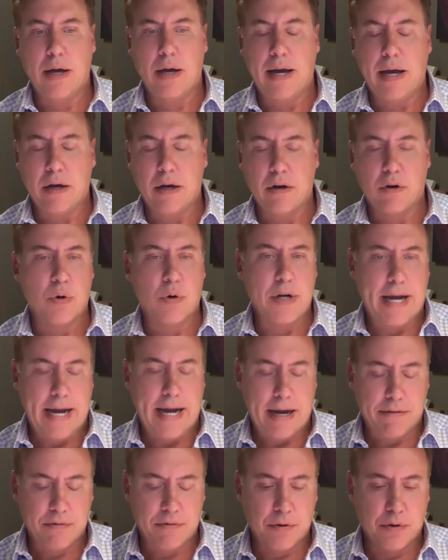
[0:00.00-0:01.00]
Of course,
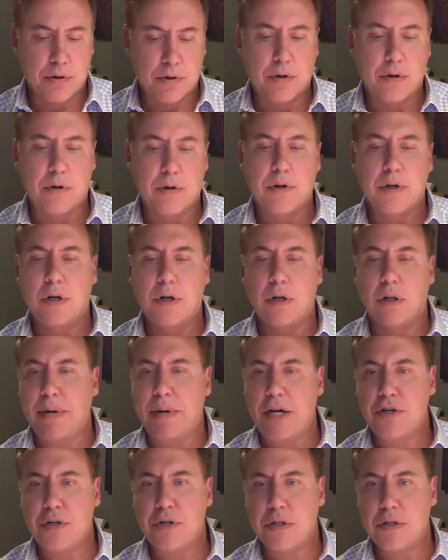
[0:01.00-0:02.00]
after the
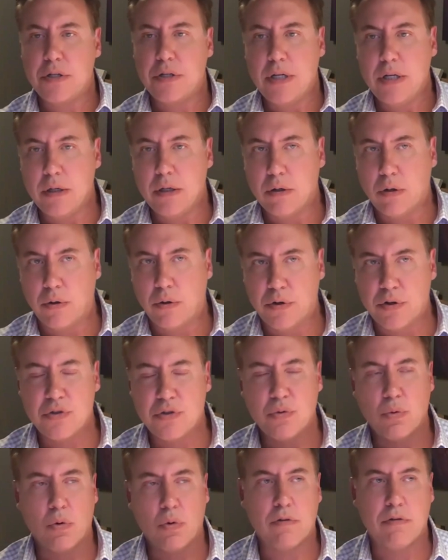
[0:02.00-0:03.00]
patient is healed, they're
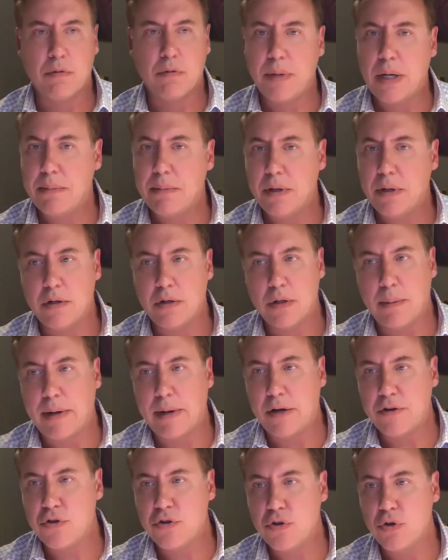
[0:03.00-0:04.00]
sore for maybe
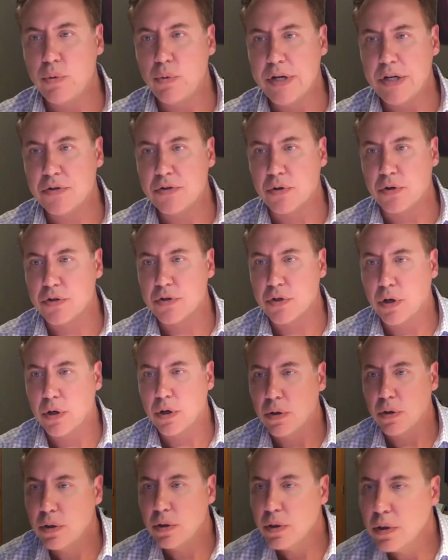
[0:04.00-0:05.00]
about 2 weeks or
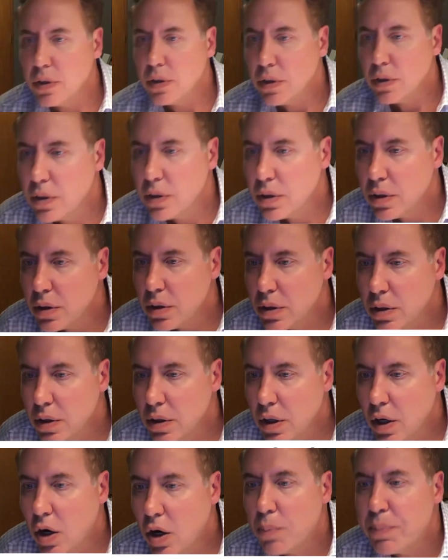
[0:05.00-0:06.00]
so.
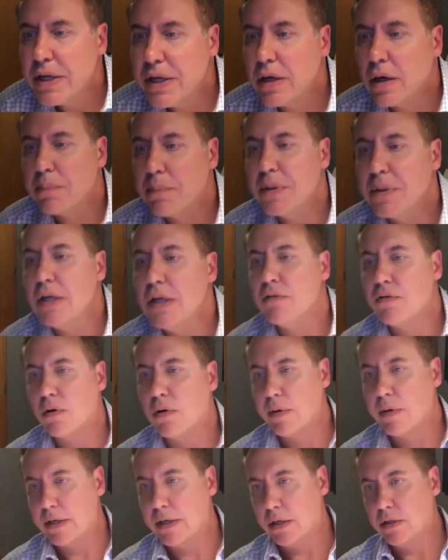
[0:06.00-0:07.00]
Oh, PRP for
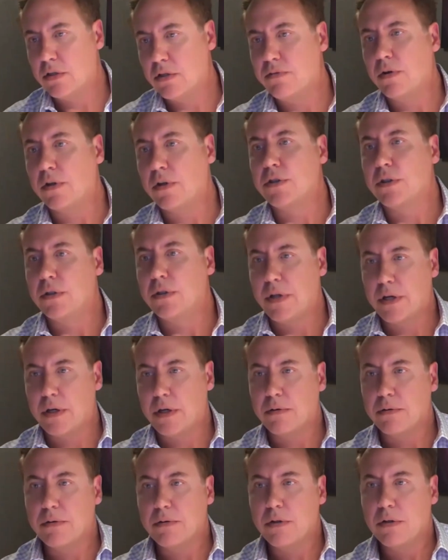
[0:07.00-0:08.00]
erectile dysfunction. Thank
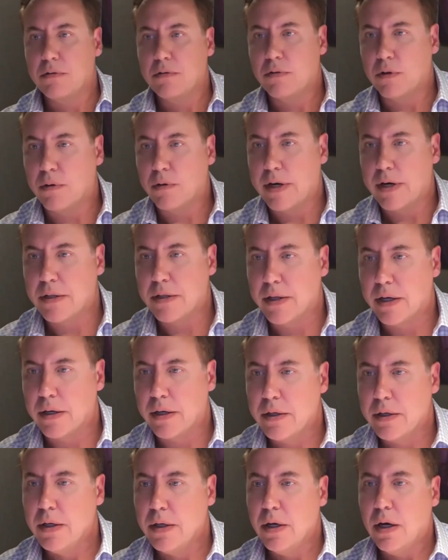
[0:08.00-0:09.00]
you for correcting that.
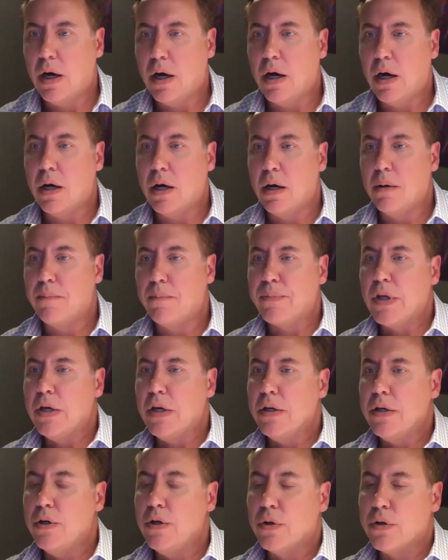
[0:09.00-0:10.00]

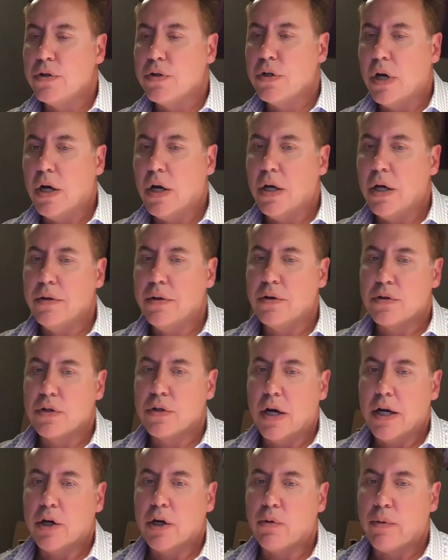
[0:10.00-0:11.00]
There's
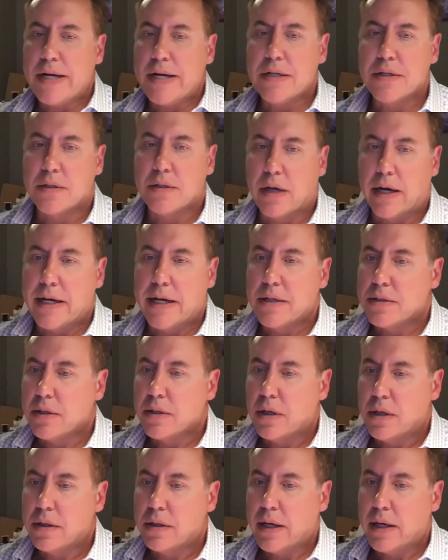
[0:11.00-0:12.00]
not great science
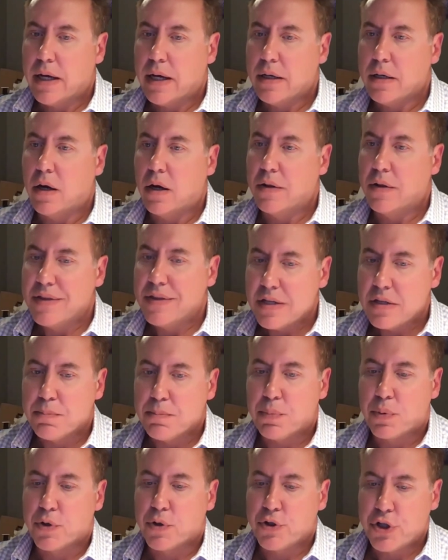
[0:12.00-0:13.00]
on that on this
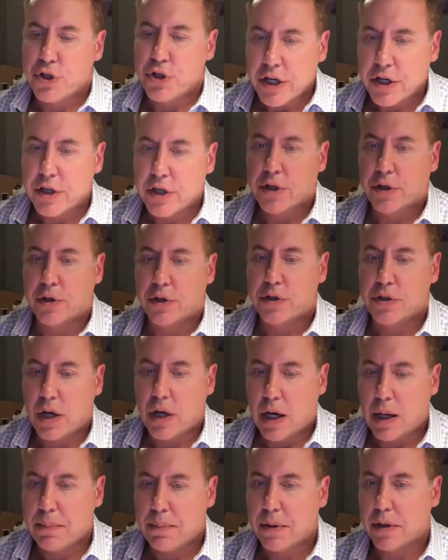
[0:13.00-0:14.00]
particular
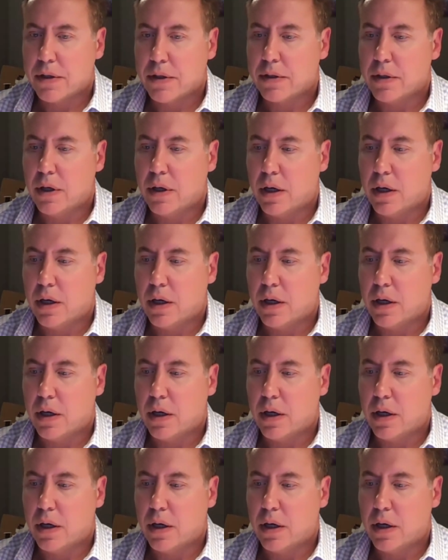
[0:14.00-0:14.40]
topic